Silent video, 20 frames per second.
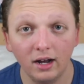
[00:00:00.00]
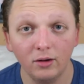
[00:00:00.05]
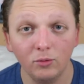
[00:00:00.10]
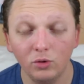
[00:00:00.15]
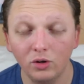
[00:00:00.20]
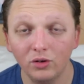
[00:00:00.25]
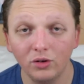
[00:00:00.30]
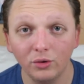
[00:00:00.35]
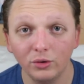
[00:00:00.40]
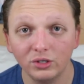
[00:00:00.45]

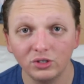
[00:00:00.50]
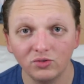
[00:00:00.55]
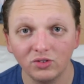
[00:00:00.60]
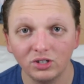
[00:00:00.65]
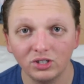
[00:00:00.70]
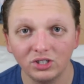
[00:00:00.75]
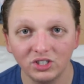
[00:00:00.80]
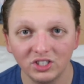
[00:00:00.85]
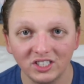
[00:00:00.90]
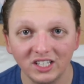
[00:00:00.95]
will go as
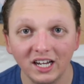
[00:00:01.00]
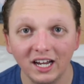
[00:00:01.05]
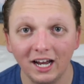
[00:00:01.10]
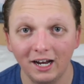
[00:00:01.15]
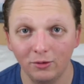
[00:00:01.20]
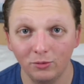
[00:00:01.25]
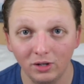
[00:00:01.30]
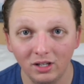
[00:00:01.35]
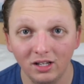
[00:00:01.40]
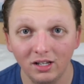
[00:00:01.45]
far as to say
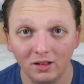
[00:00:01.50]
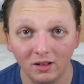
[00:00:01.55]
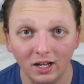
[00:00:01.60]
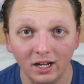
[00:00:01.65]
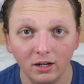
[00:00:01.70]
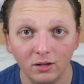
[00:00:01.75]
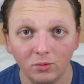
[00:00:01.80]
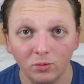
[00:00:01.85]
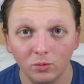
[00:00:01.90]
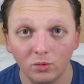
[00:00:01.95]
I really
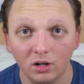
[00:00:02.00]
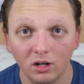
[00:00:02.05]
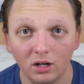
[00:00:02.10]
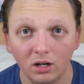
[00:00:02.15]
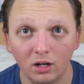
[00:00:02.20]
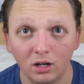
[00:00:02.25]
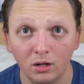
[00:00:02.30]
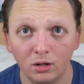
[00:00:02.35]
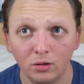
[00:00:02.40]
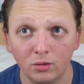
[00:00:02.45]
like
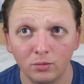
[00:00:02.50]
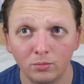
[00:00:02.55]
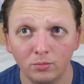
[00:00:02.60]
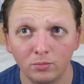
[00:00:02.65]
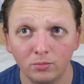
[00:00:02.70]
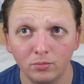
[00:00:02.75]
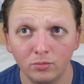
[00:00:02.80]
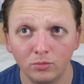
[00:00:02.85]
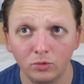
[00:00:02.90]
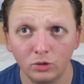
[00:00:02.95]

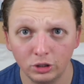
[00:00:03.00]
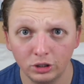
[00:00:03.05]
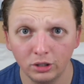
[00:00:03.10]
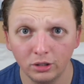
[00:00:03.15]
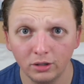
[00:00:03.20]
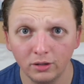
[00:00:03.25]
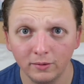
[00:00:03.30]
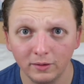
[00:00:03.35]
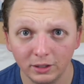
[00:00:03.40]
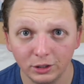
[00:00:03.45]

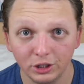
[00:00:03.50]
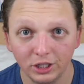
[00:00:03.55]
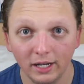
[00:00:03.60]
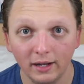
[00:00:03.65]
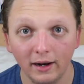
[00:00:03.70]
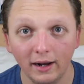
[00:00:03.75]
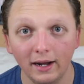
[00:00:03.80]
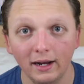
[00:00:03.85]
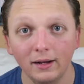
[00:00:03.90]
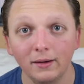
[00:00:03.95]
Return of the
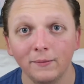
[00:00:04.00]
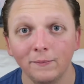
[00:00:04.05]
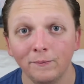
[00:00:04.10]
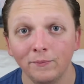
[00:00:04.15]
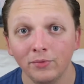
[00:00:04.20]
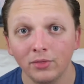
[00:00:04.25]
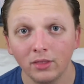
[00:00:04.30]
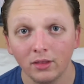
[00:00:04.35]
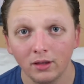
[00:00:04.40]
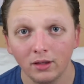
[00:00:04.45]
Jedi.
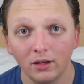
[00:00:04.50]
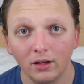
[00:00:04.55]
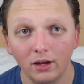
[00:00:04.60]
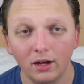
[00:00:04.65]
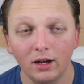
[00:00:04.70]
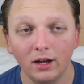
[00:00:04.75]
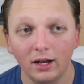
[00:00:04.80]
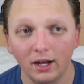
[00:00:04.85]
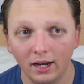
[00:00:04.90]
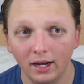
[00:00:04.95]

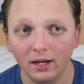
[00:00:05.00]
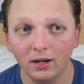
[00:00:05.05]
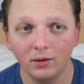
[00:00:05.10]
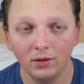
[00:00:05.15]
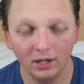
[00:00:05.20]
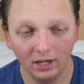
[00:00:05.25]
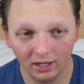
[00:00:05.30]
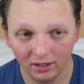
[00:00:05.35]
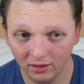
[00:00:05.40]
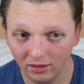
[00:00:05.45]

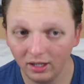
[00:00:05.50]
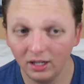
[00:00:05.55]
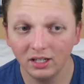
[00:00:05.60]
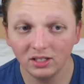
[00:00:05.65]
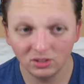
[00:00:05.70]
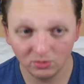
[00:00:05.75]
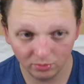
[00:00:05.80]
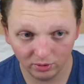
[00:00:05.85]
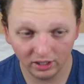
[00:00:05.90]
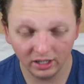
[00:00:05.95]
I think
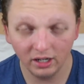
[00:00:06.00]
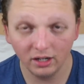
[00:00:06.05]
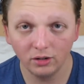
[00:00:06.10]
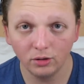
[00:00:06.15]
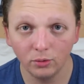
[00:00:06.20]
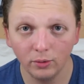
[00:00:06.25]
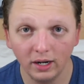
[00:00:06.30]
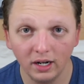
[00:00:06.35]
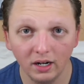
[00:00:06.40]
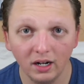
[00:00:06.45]
it's pretty
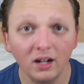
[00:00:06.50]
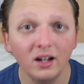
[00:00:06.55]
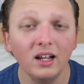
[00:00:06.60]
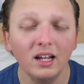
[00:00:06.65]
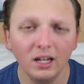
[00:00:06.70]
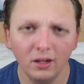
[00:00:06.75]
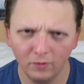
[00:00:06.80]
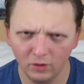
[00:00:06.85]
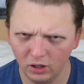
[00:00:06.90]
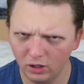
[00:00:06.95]
underrated,
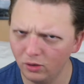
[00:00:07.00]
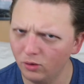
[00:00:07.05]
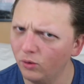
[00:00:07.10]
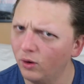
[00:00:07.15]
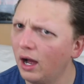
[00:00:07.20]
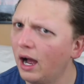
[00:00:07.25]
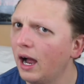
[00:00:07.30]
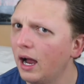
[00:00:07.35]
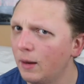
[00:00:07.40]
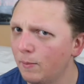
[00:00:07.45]
even
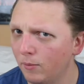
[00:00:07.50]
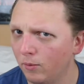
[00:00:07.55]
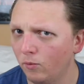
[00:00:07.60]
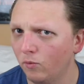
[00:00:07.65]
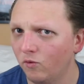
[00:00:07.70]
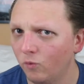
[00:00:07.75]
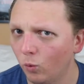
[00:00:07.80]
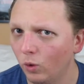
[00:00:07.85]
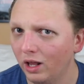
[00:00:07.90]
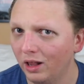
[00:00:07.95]
though
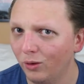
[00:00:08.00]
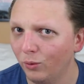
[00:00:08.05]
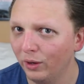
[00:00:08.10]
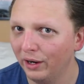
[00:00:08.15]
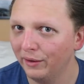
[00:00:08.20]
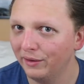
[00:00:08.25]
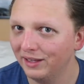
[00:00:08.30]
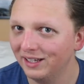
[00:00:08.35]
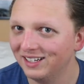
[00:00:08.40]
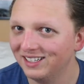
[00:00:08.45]
I'm well
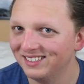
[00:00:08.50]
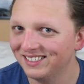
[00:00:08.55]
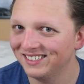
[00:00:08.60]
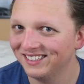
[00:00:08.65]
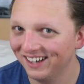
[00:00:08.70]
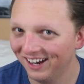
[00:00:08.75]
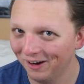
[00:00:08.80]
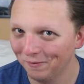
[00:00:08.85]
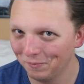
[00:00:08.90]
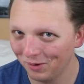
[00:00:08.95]
aware that
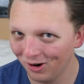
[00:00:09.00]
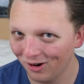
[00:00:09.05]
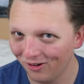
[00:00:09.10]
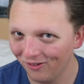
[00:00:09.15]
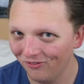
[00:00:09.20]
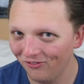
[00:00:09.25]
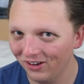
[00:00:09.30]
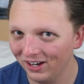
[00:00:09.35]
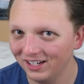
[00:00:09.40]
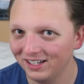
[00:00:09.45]
it's not
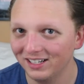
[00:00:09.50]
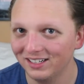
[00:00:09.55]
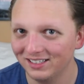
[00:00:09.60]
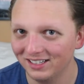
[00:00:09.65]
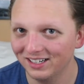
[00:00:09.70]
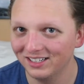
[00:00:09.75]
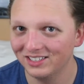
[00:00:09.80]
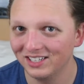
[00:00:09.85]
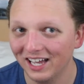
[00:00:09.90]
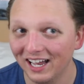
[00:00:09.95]
perfect. It
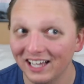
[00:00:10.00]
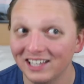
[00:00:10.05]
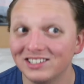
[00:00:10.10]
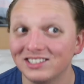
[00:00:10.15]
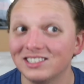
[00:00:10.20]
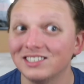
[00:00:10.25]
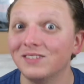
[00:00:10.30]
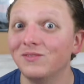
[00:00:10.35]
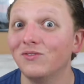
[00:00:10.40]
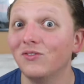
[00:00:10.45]
does have
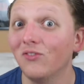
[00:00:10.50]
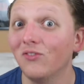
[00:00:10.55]
some